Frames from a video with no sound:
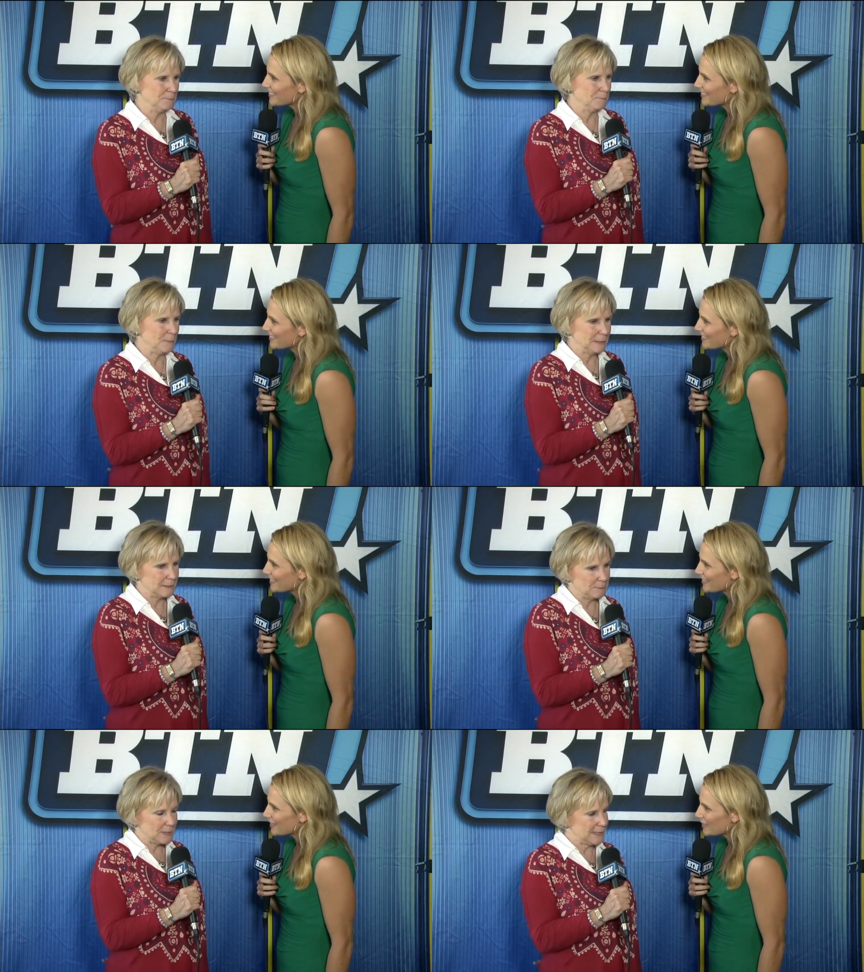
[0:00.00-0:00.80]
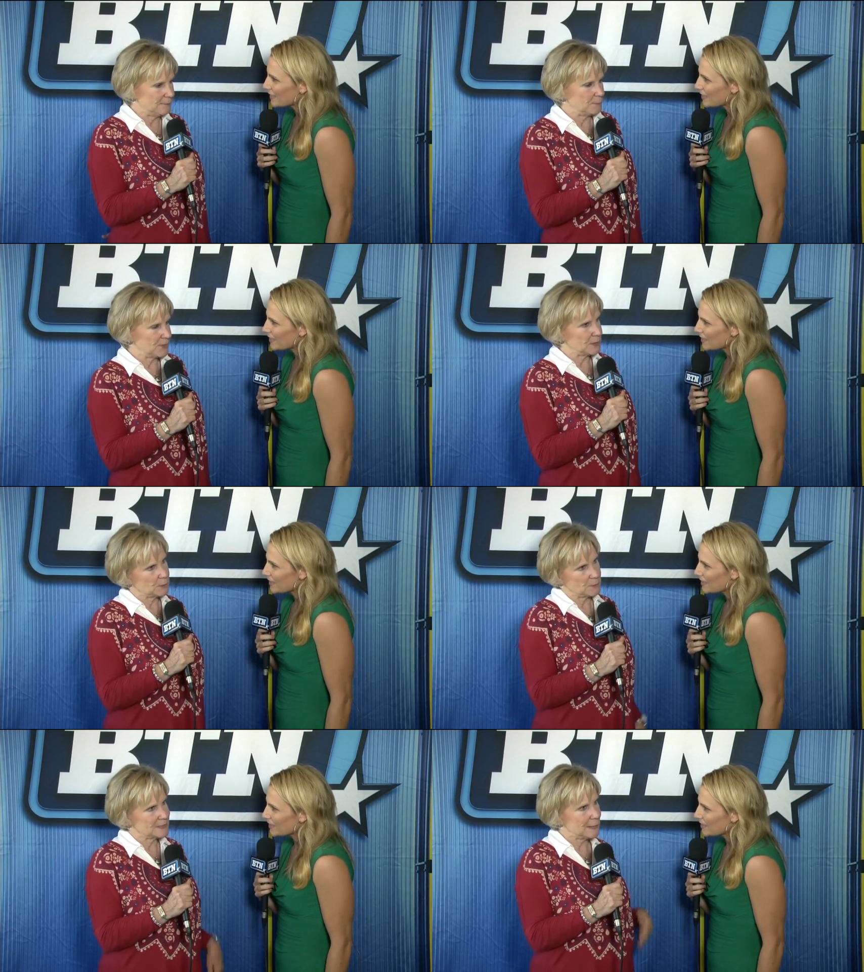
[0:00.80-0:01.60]
Speaker 1: but but it, but that there
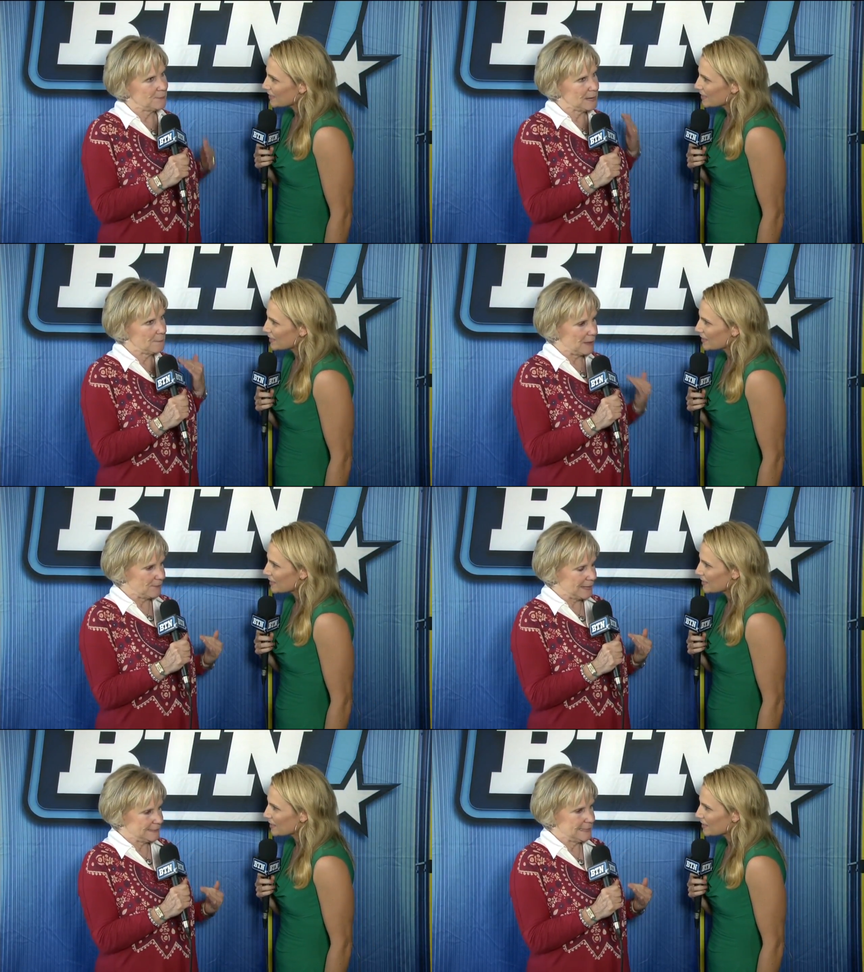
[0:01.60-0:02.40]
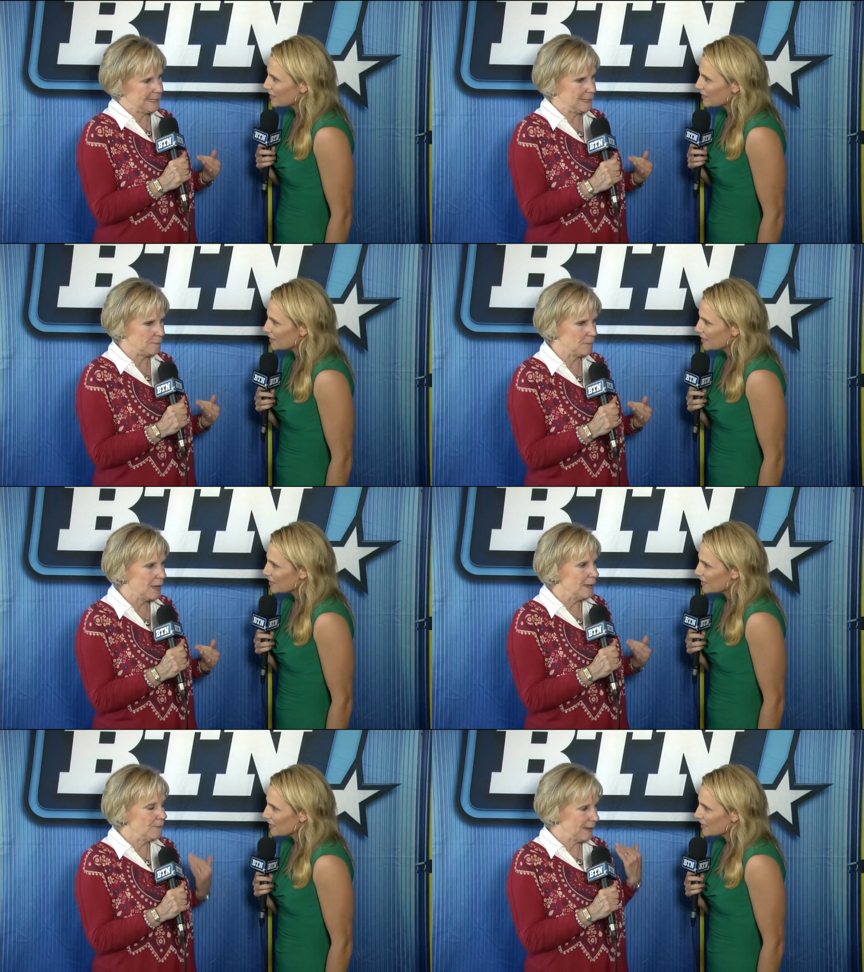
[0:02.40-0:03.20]
was something about that team
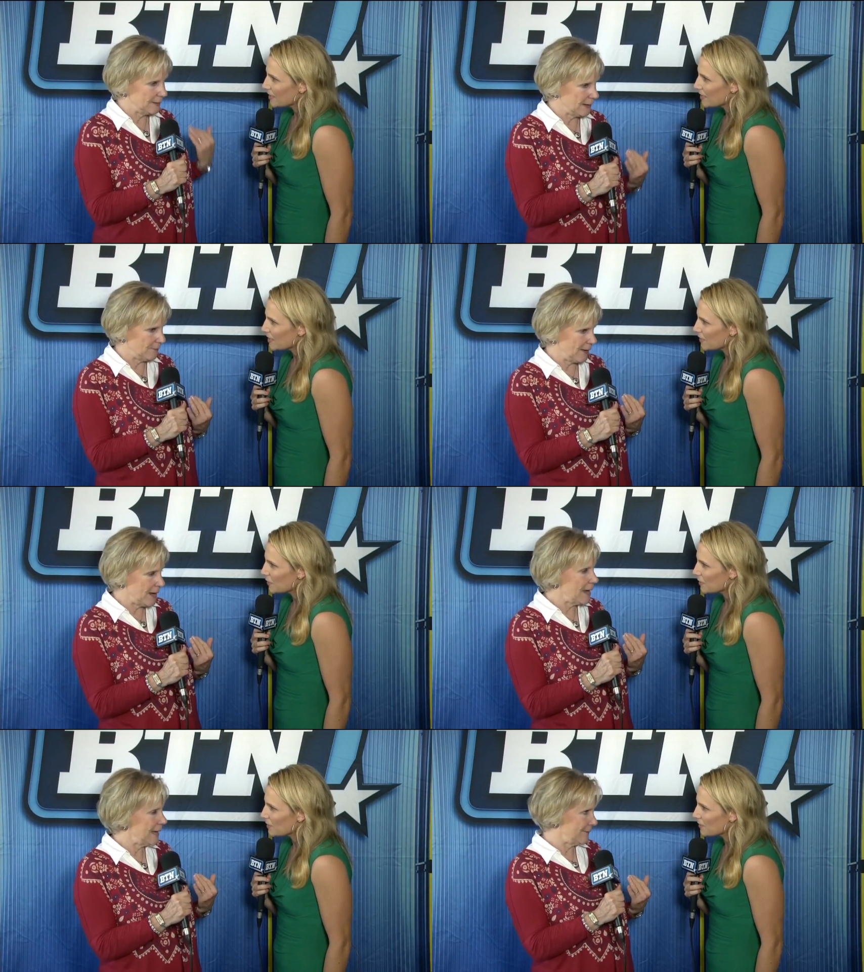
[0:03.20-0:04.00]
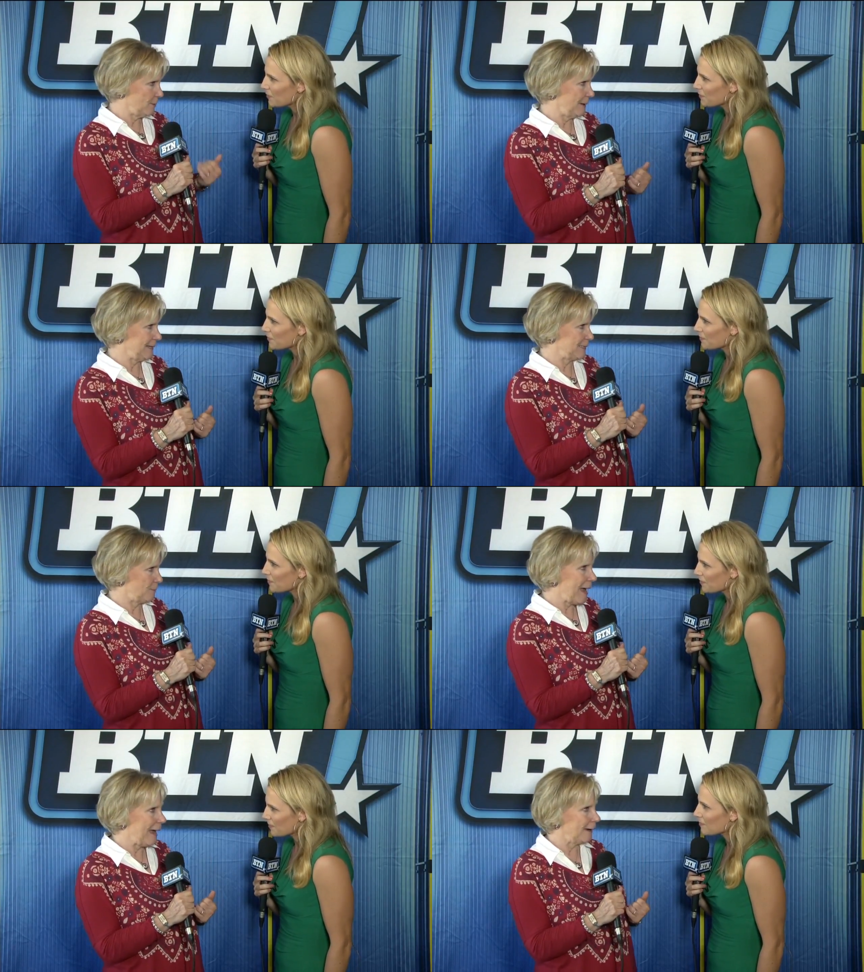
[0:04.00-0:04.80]
that they had everybody's
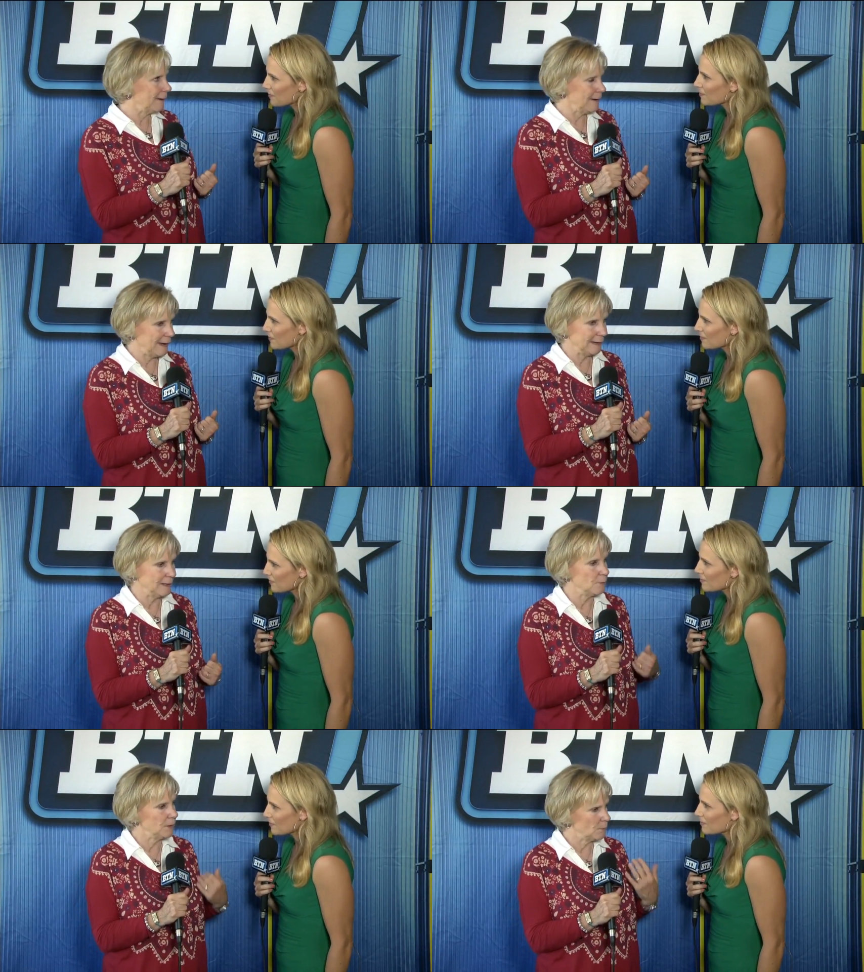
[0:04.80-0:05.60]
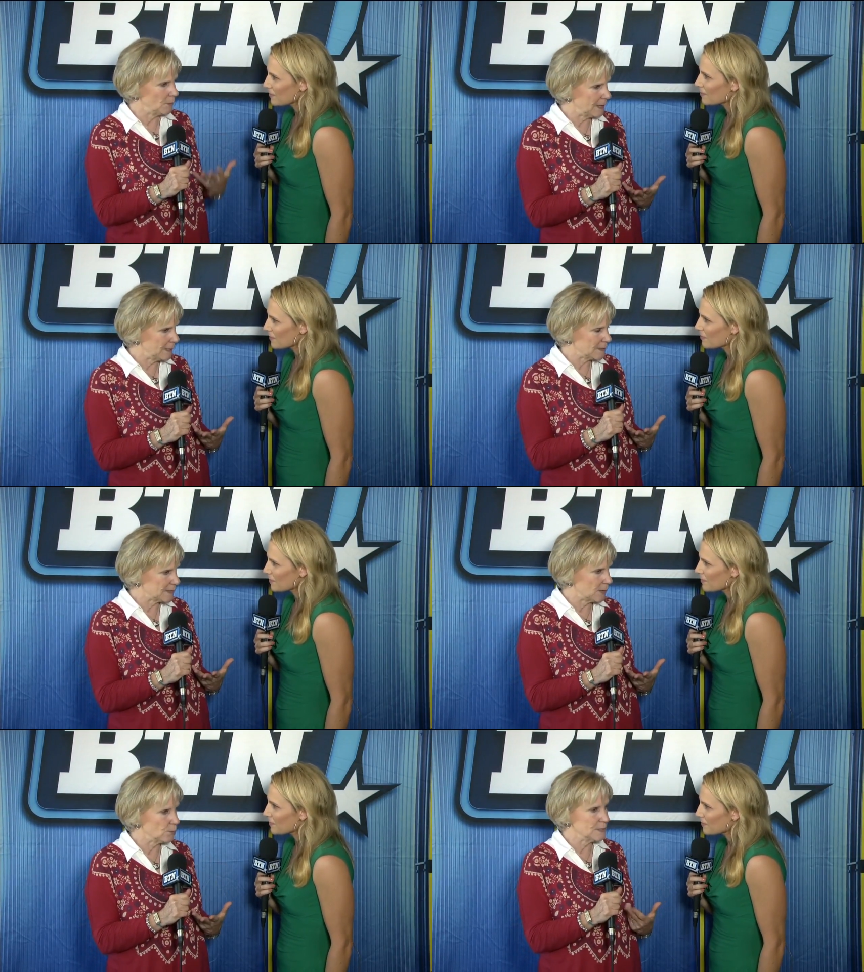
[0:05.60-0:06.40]
back, and it, it was
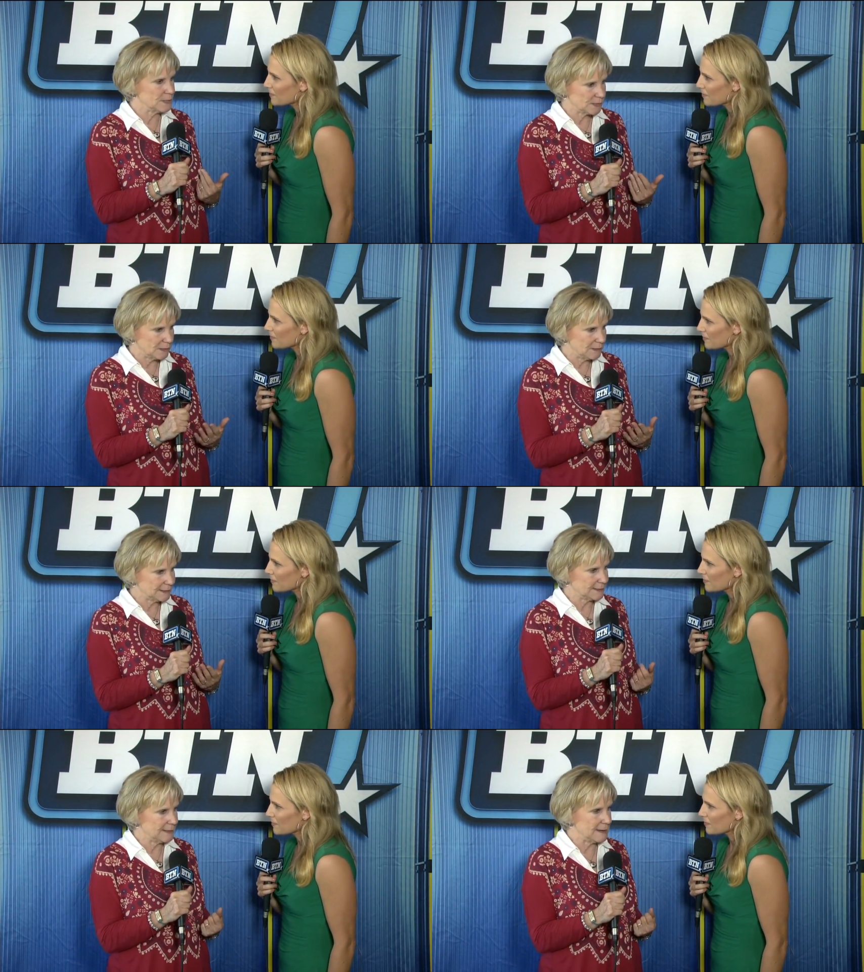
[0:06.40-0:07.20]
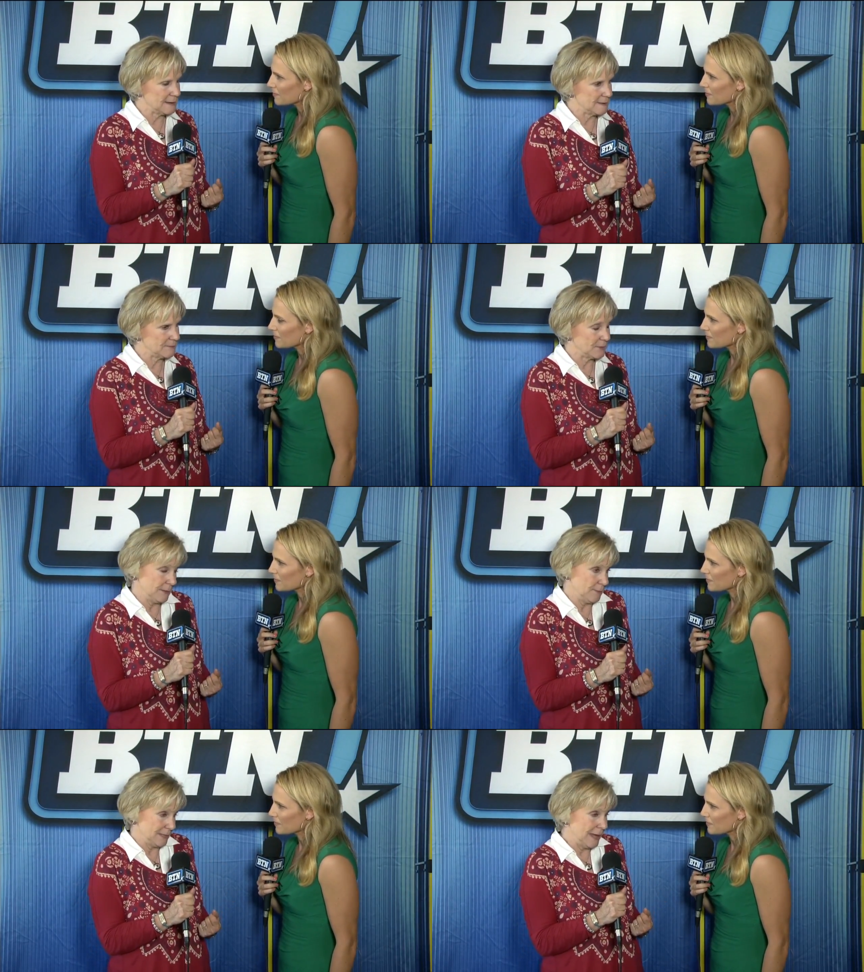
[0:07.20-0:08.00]
a result of
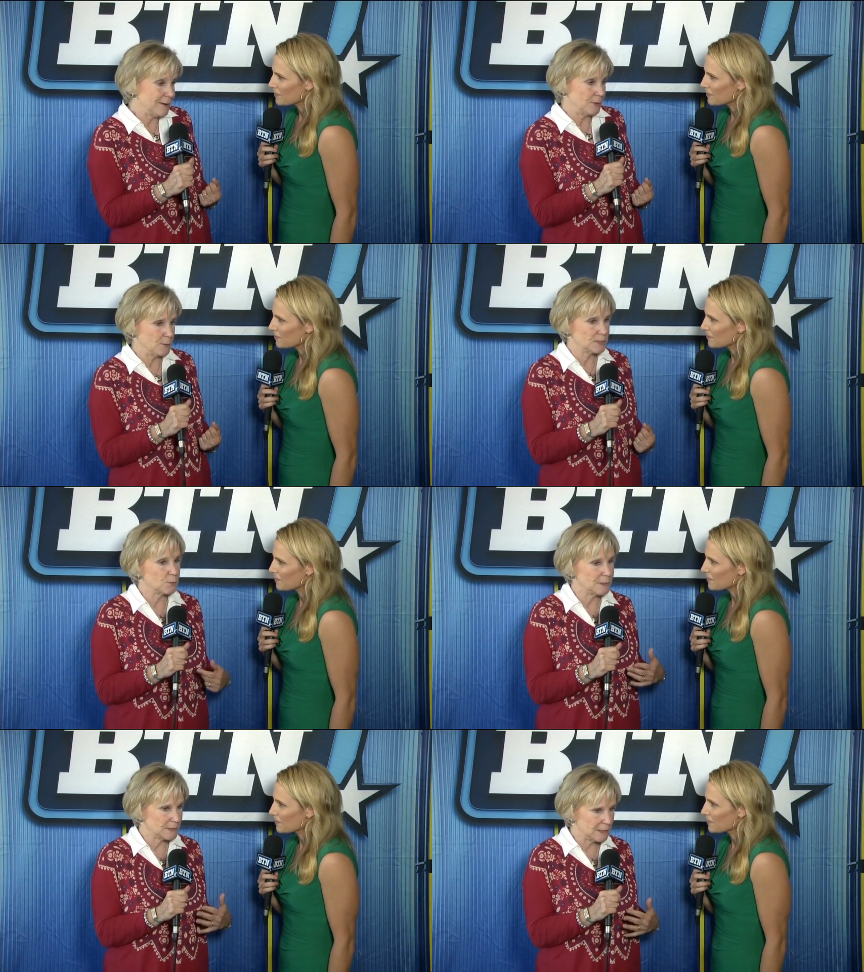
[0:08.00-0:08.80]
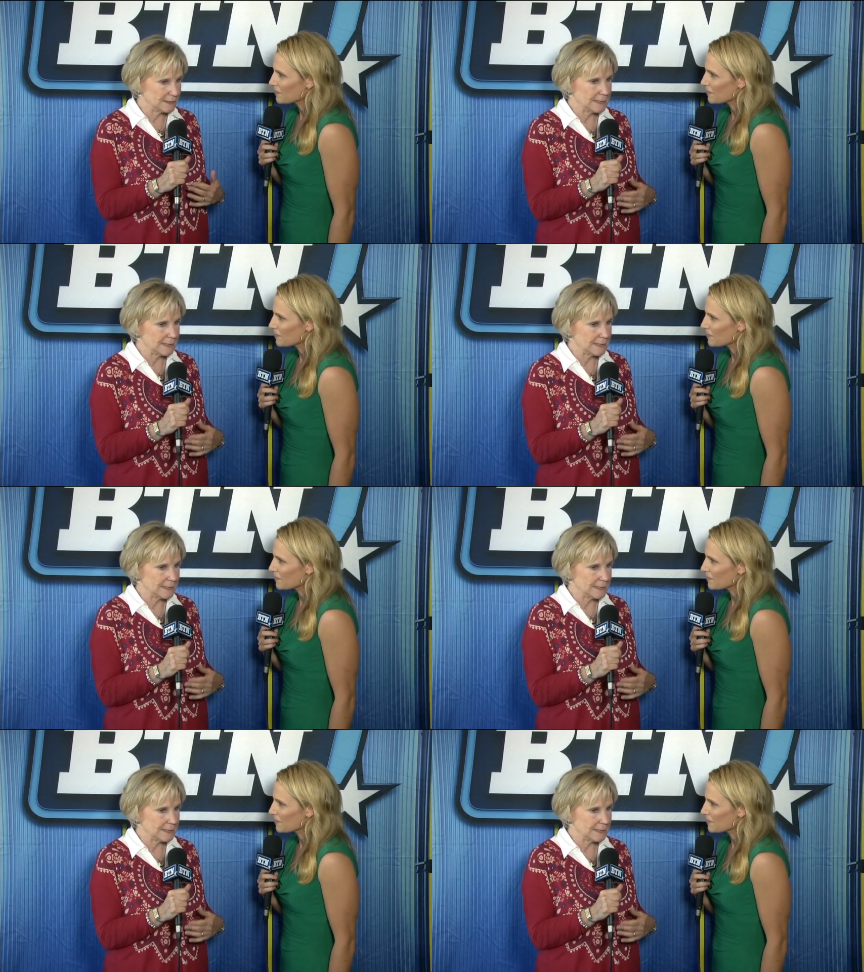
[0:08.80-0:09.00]
a lot of it was a result